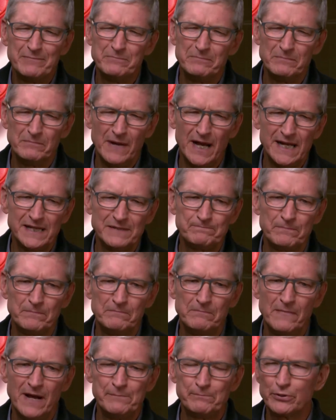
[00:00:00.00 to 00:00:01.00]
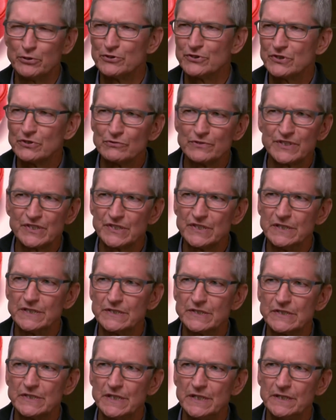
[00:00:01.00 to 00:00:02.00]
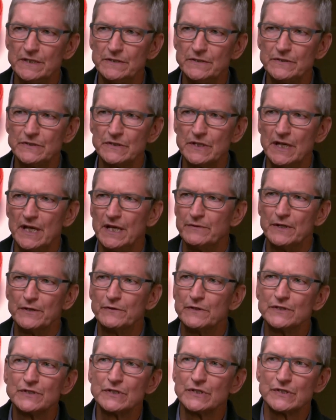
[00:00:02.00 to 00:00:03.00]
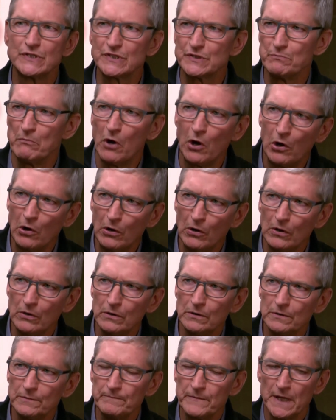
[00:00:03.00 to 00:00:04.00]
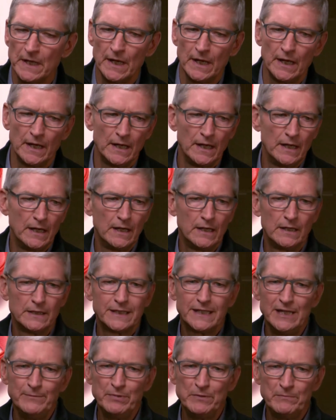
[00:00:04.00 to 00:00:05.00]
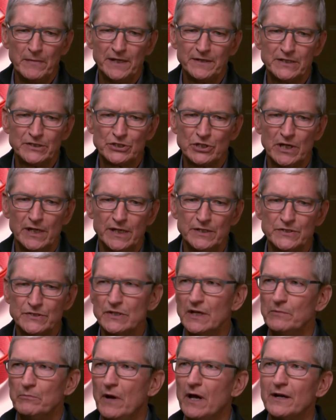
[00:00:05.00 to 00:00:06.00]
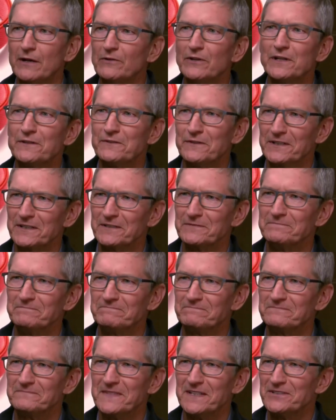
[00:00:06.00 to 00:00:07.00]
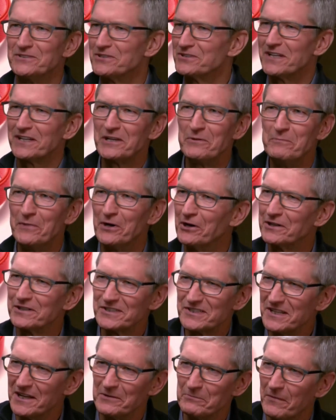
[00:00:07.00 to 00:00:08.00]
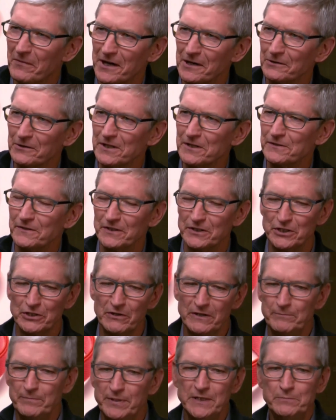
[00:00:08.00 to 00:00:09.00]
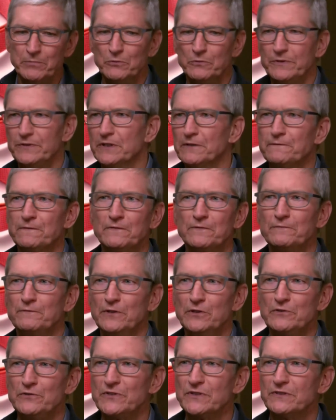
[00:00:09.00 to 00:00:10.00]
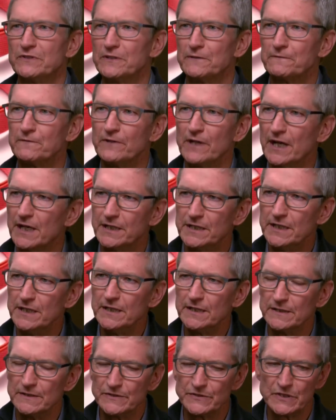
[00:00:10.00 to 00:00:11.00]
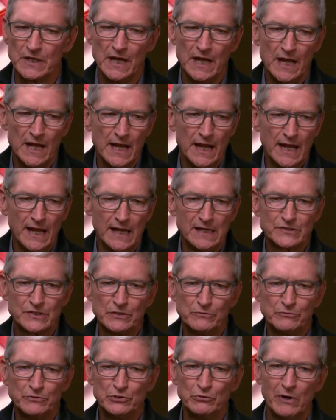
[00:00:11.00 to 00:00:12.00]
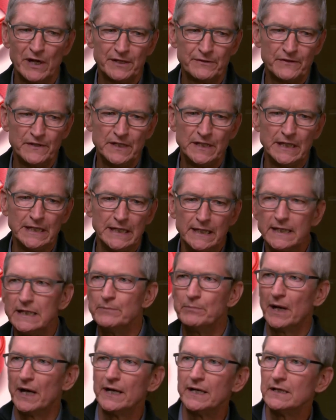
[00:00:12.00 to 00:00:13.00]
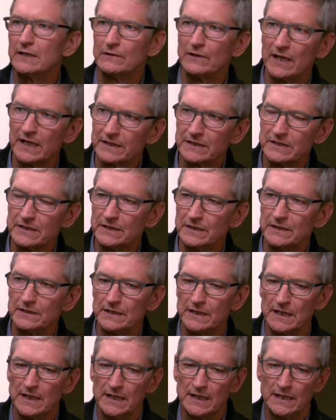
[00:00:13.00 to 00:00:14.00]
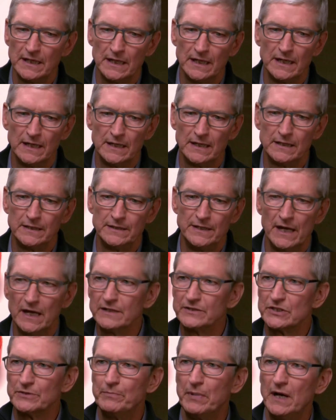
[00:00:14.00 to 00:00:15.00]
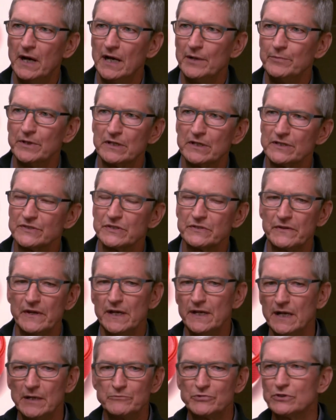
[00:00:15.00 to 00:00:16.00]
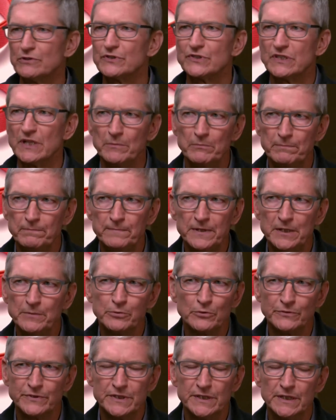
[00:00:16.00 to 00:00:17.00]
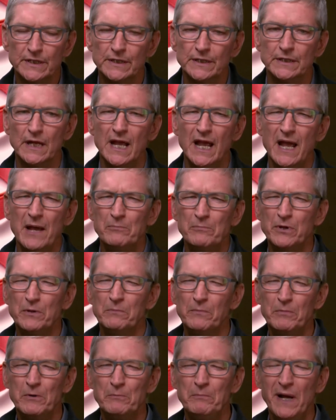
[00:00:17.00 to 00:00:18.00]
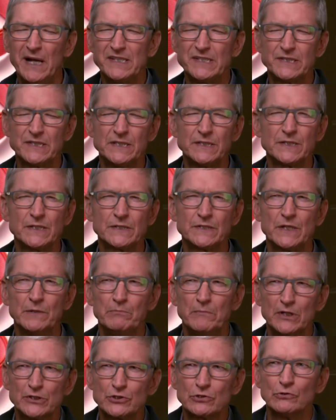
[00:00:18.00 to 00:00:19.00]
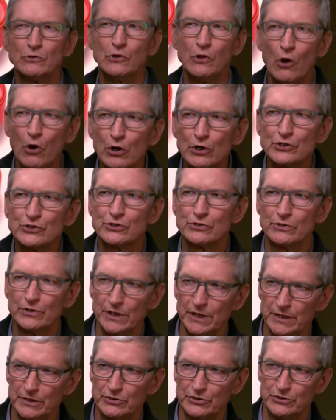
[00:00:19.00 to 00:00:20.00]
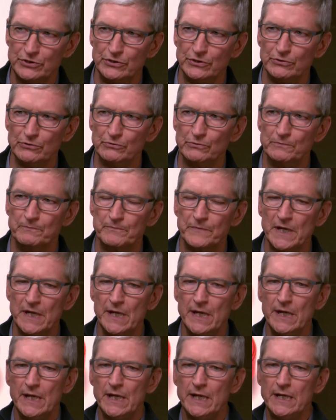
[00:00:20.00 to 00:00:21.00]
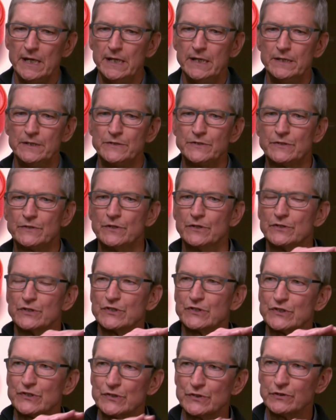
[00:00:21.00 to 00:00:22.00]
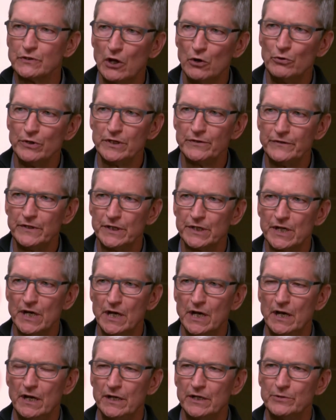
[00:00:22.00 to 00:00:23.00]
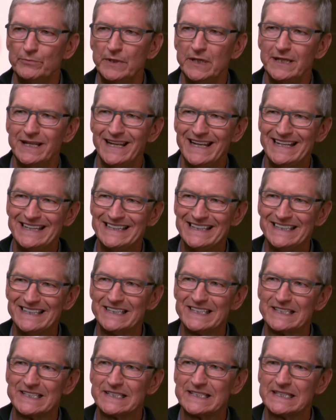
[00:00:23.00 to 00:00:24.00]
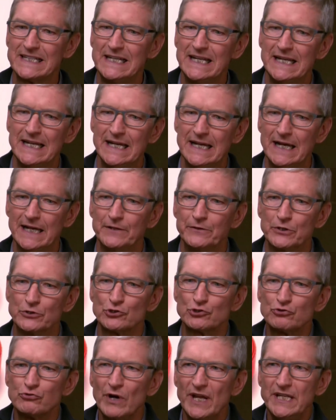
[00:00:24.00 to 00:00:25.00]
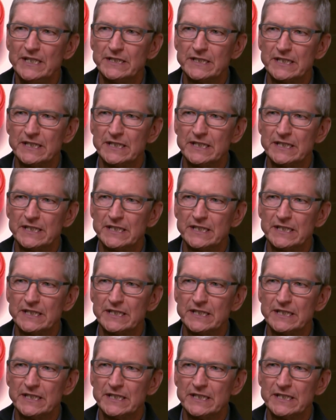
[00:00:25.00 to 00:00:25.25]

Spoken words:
My personal sense is that this is small. Keep in mind that China's not monolithic. Just like America's not monolithic, you have people with different views and different ideas. And so do I think anybody elected not to buy because of that? I'm sure some people did. But my sense is the much larger issue is the slowing of the economy, and then the trade